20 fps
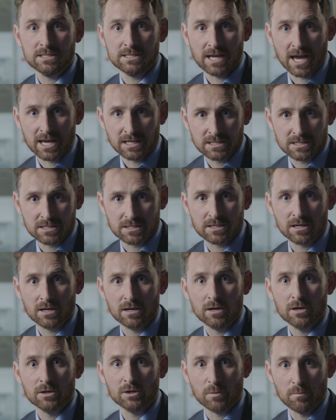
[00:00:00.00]
tests
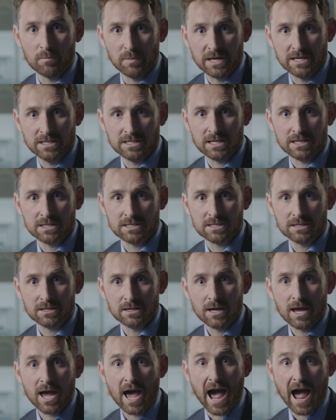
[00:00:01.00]
completed,
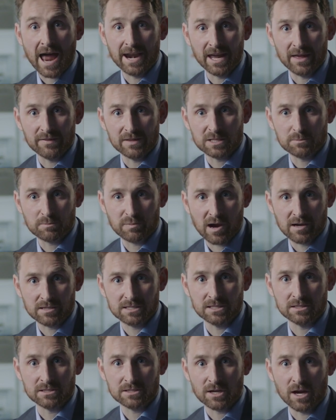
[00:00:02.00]
and at this
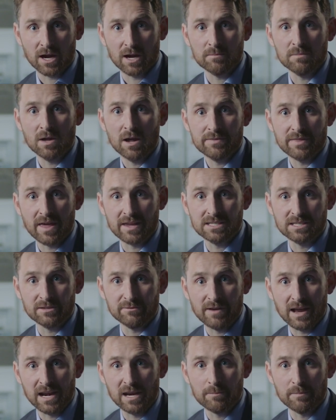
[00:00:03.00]
present time, they're
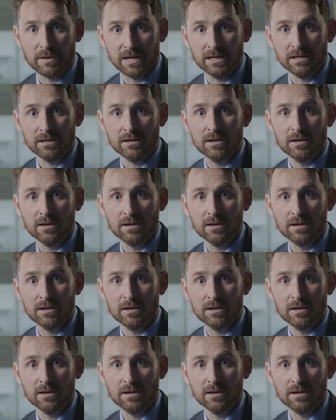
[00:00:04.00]
developing